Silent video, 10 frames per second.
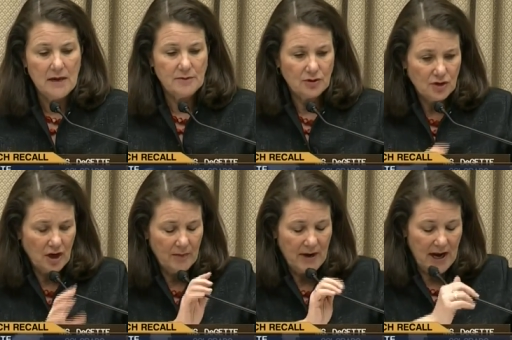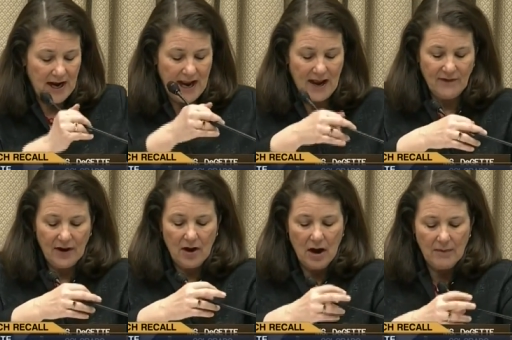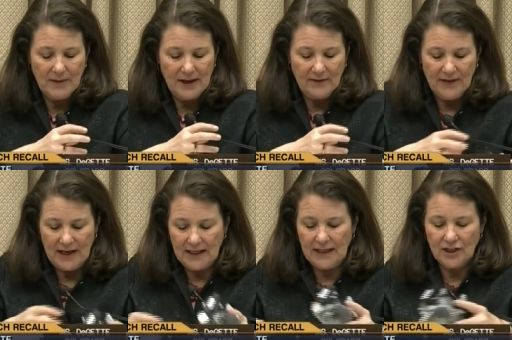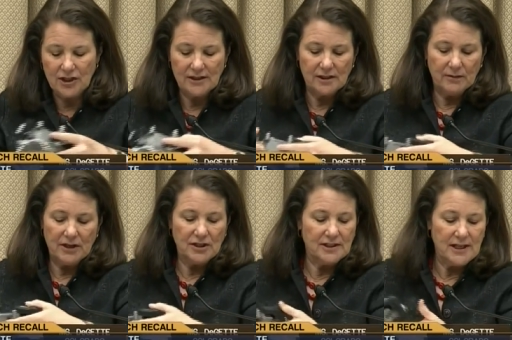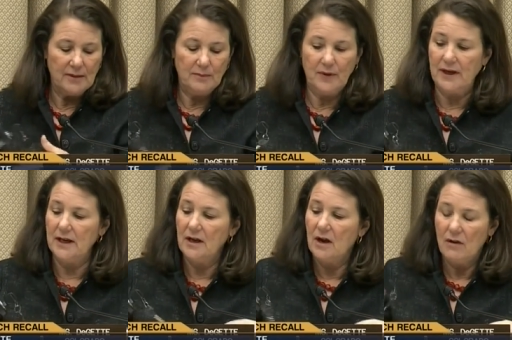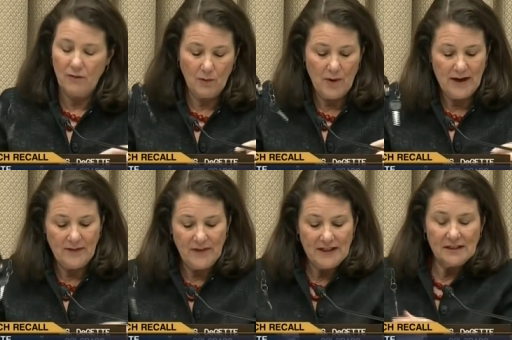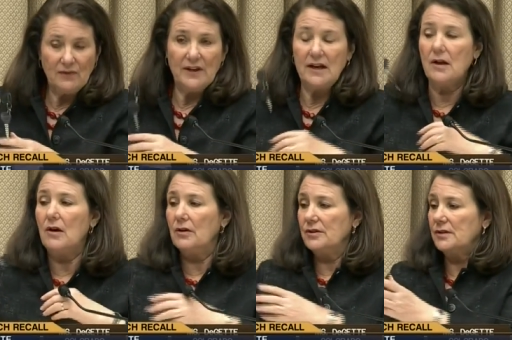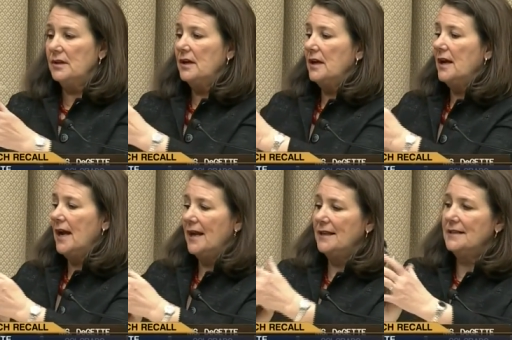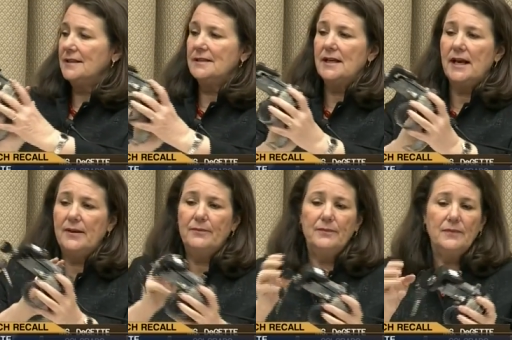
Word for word: Mr. Chairman, I have a copy of the ignition switch assembly for one of these vehicles. And this is it.